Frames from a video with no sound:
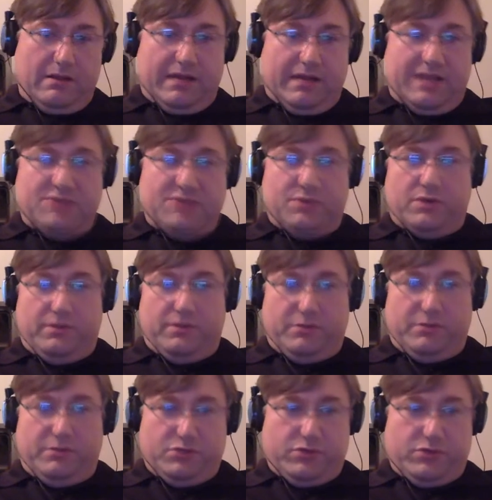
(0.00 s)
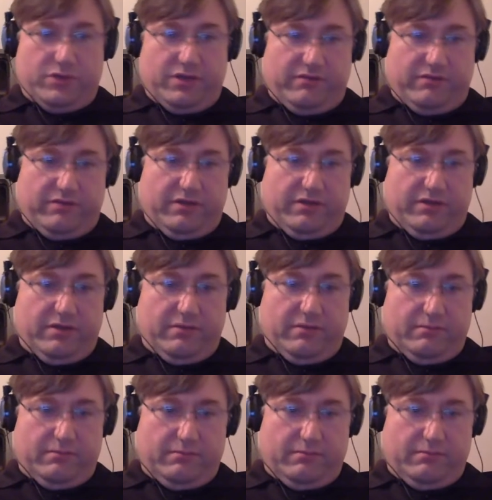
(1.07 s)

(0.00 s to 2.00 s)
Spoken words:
that's where the majority of the